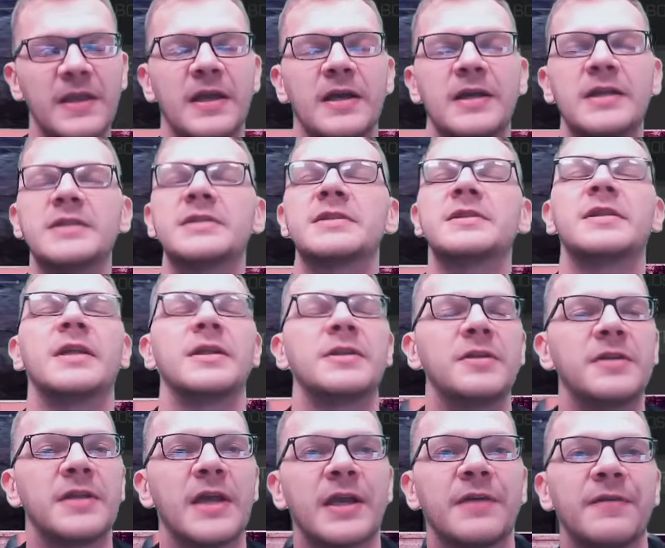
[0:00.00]
else that
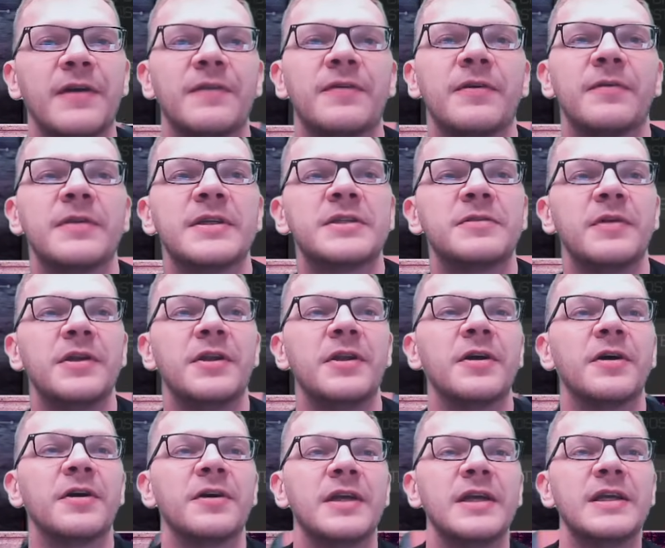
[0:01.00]
you take away from this
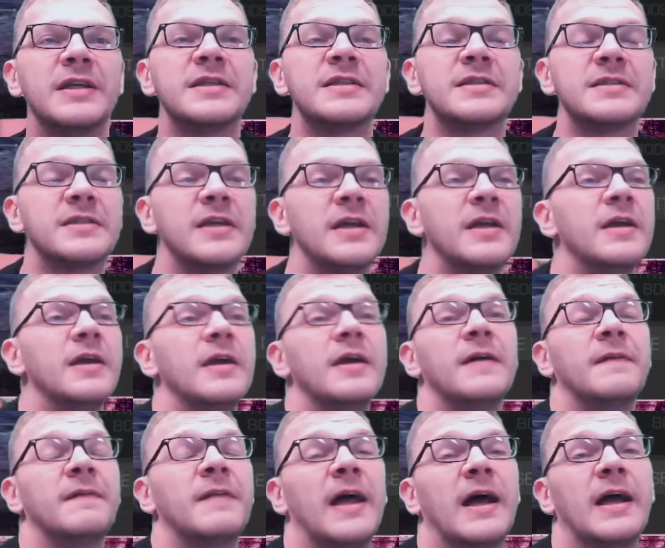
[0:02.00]
video is
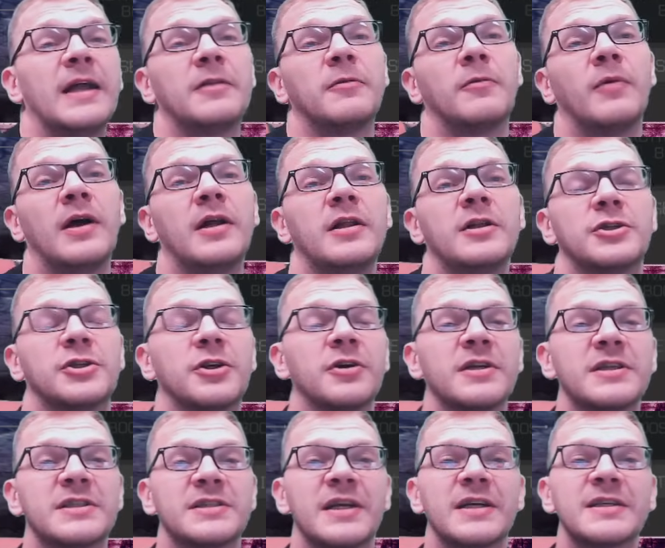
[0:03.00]
that, well,
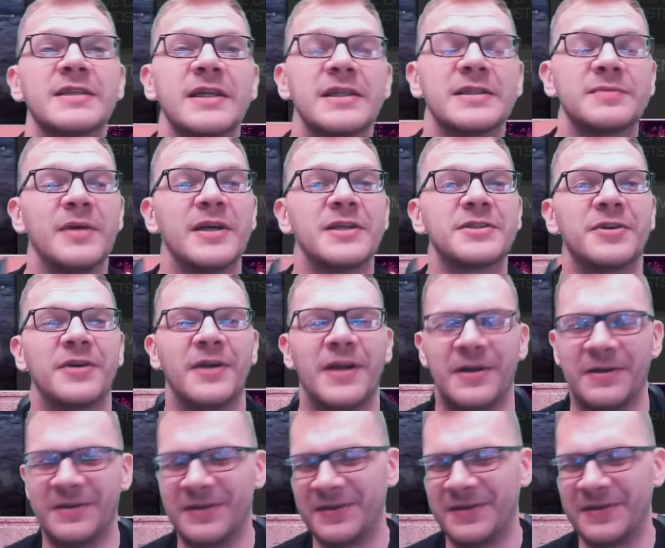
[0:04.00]
Shocker sucks against Maestro now,